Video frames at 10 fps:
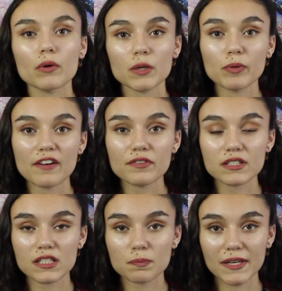I want to
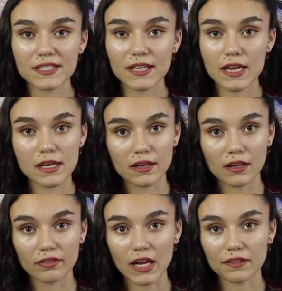preface this by
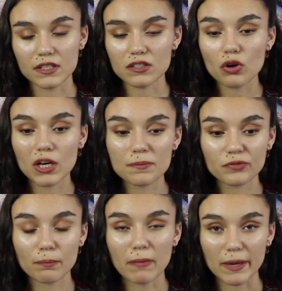saying that this all
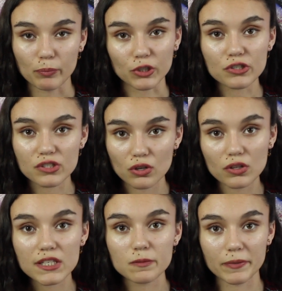comes from my
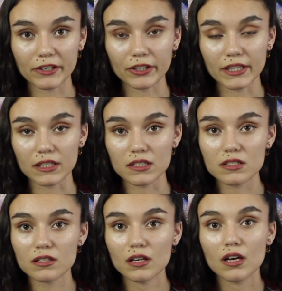personal
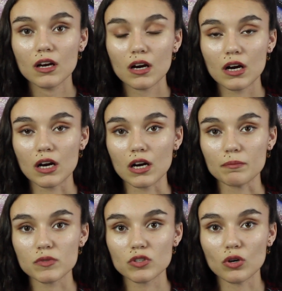experience.
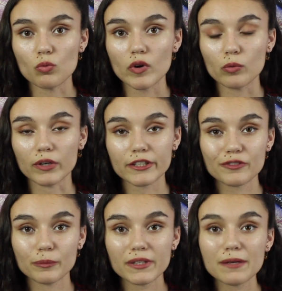So what worked
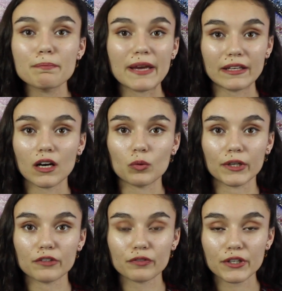for me may not
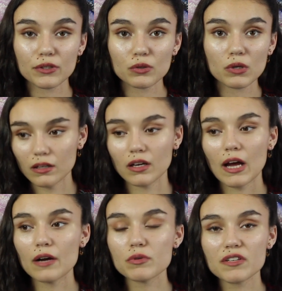work for you.
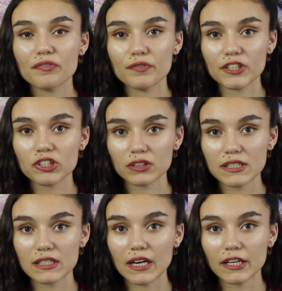I was
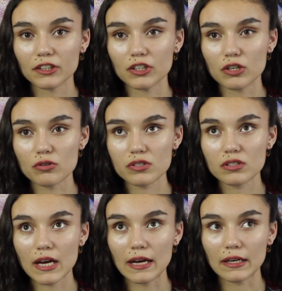officially
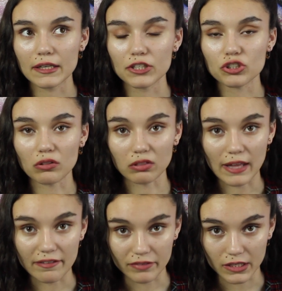diagnosed at age
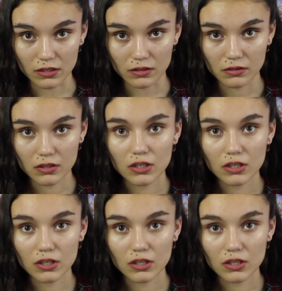11